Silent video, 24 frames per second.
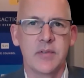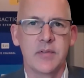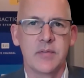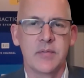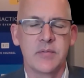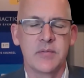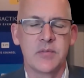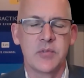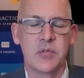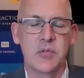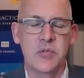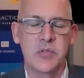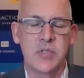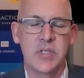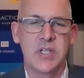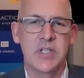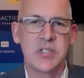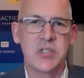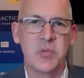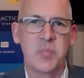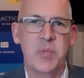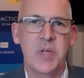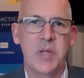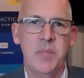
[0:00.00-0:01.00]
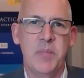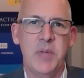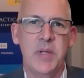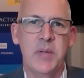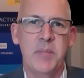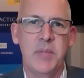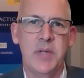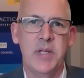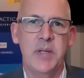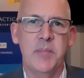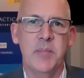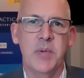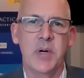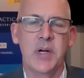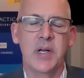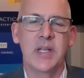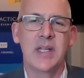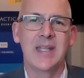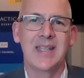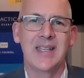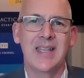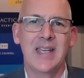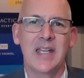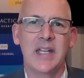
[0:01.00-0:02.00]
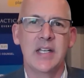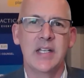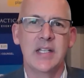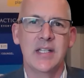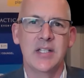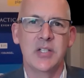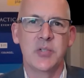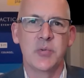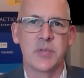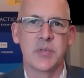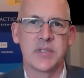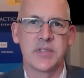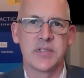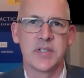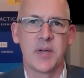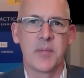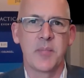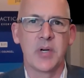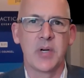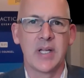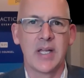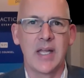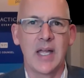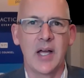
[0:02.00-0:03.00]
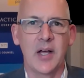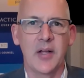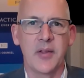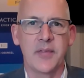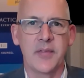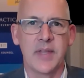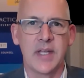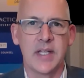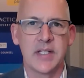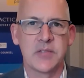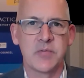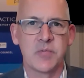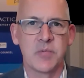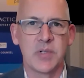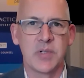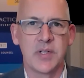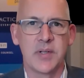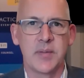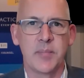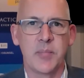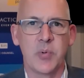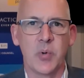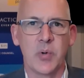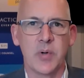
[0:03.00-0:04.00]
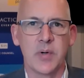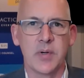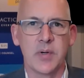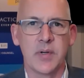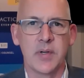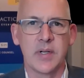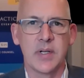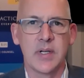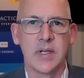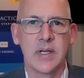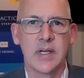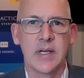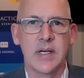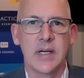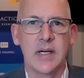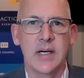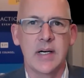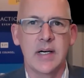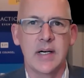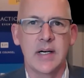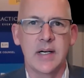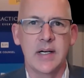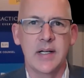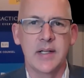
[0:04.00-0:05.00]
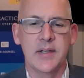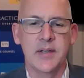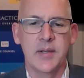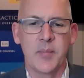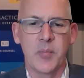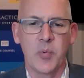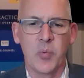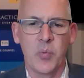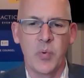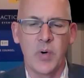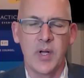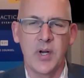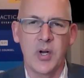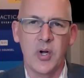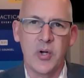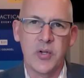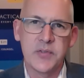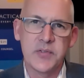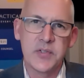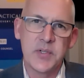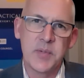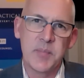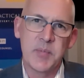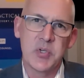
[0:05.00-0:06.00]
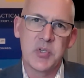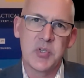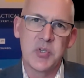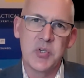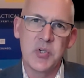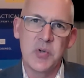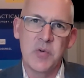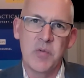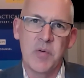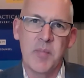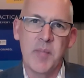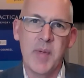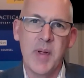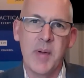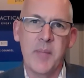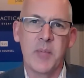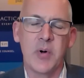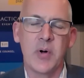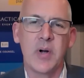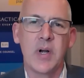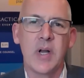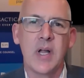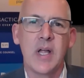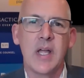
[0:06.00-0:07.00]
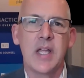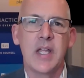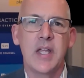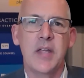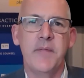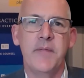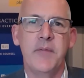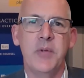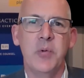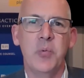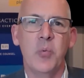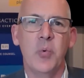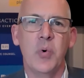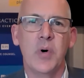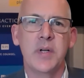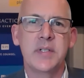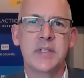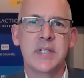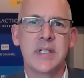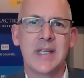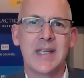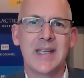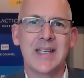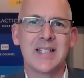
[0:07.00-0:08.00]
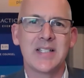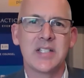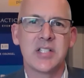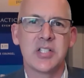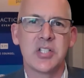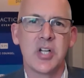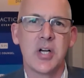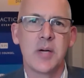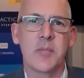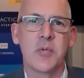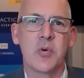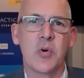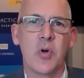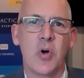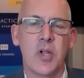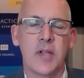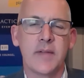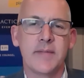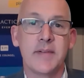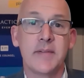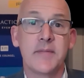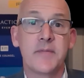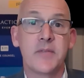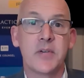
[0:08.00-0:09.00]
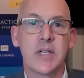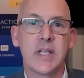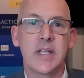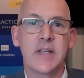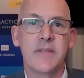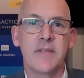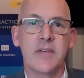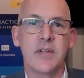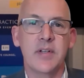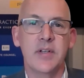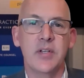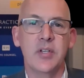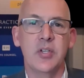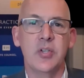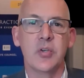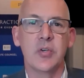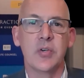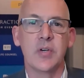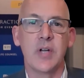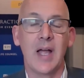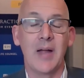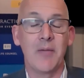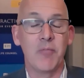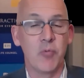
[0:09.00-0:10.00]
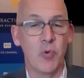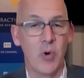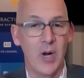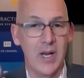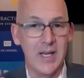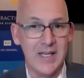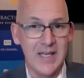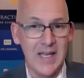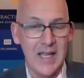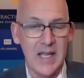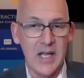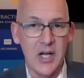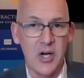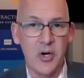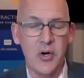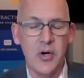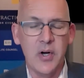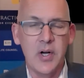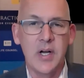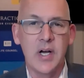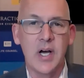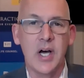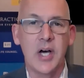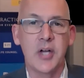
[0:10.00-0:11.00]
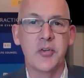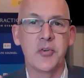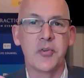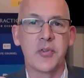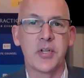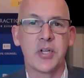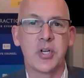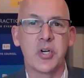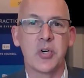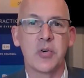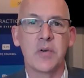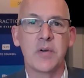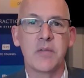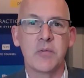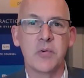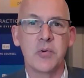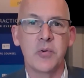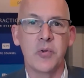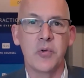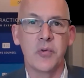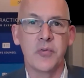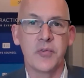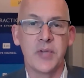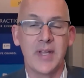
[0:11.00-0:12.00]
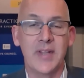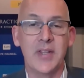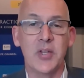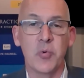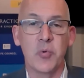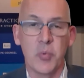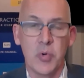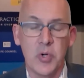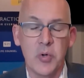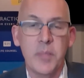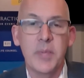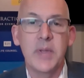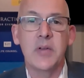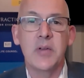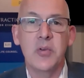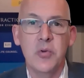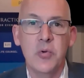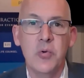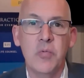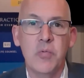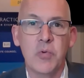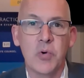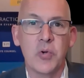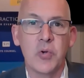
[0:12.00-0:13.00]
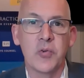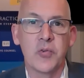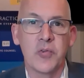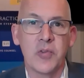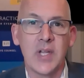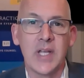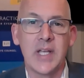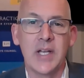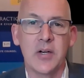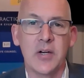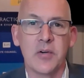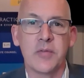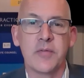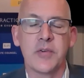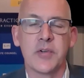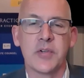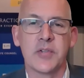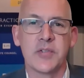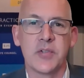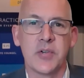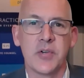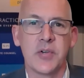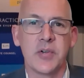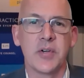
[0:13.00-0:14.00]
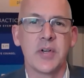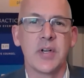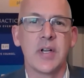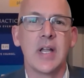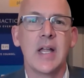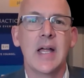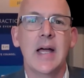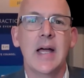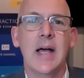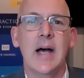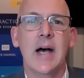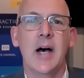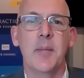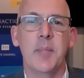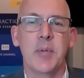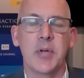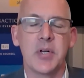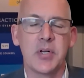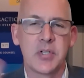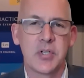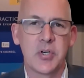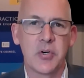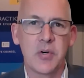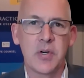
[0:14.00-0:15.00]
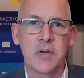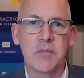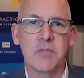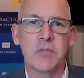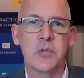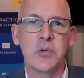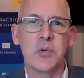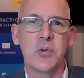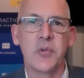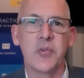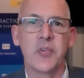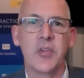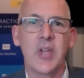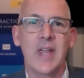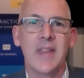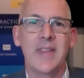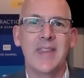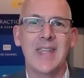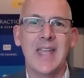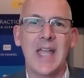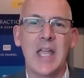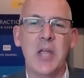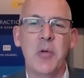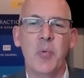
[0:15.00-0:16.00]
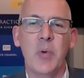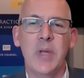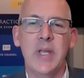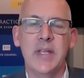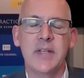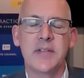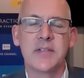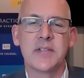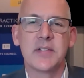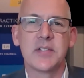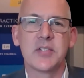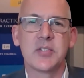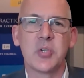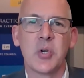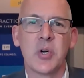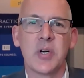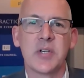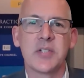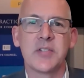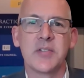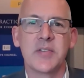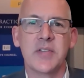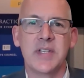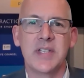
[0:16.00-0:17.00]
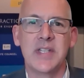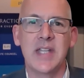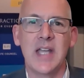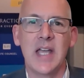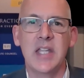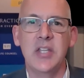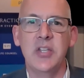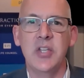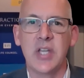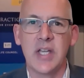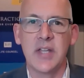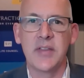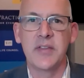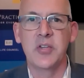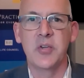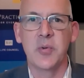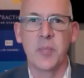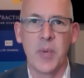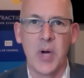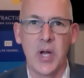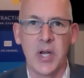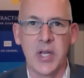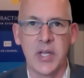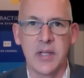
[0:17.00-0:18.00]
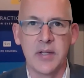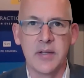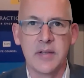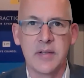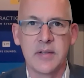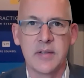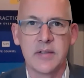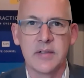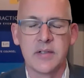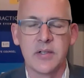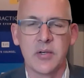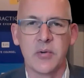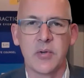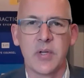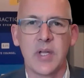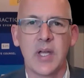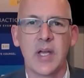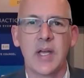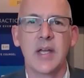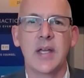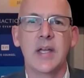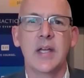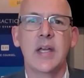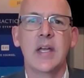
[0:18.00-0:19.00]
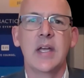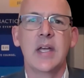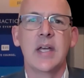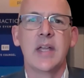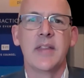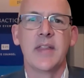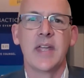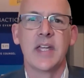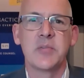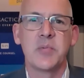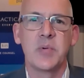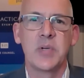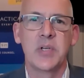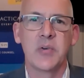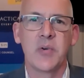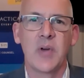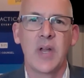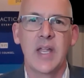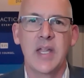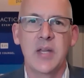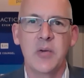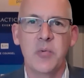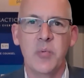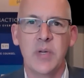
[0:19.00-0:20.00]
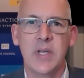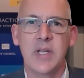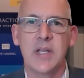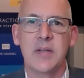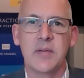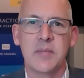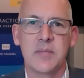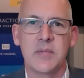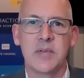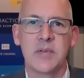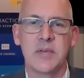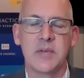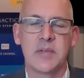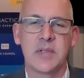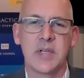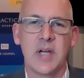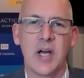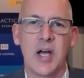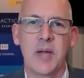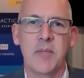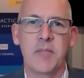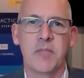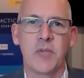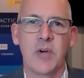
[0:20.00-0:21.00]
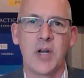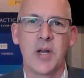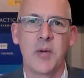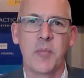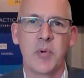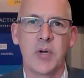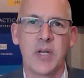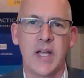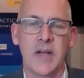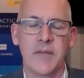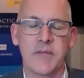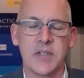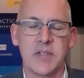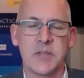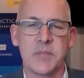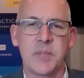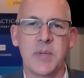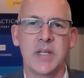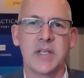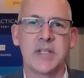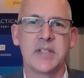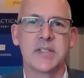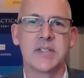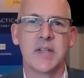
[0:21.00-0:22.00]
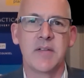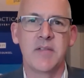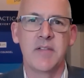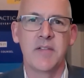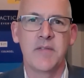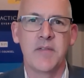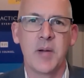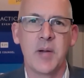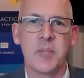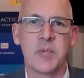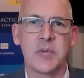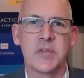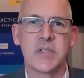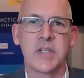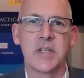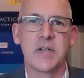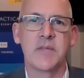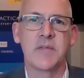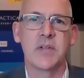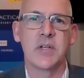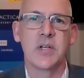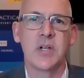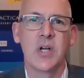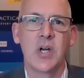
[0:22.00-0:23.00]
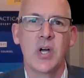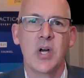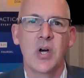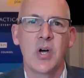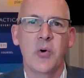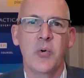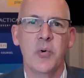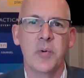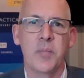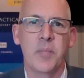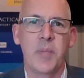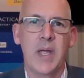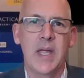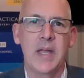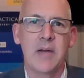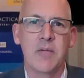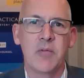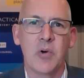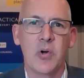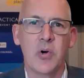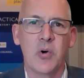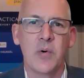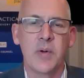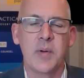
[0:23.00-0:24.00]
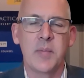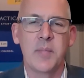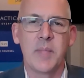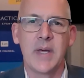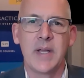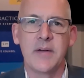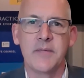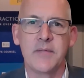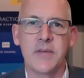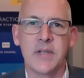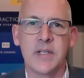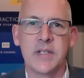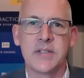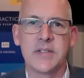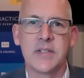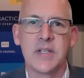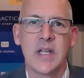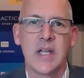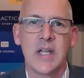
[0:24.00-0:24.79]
As soon as you get your PPP money, get it into a separate account. That's really important. Number one. Also, number two, remember, if you want to get some or all of it forgiven, you're right now under the current rules, and there will be new rules later for certain. But in current rules, the 8 weeks starts the day you get your money. Okay, that's when your 8 week time frame when you have to spend 75% of it on payroll and benefits,